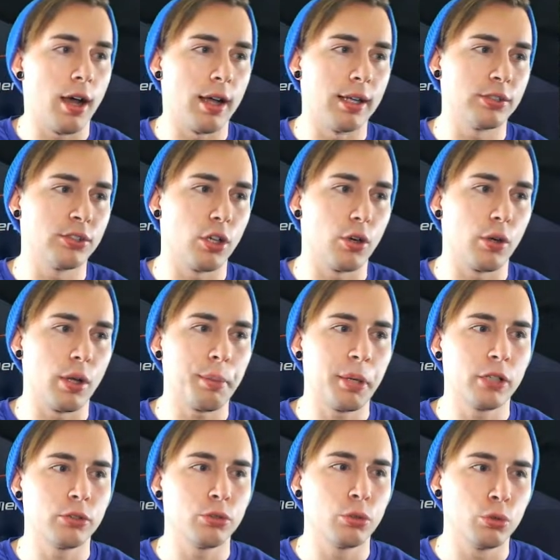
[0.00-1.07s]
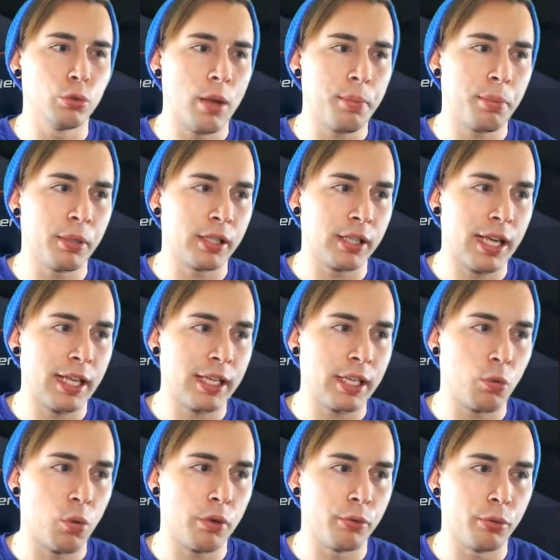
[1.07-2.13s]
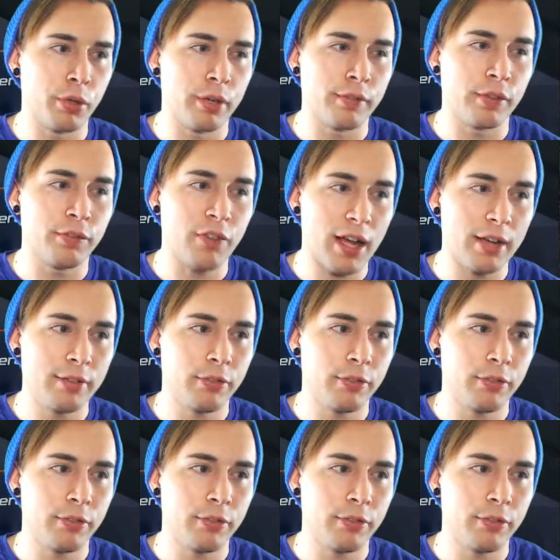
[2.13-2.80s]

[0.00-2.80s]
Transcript: So Empyrean Rune Weapon, gaining 1 rune every 5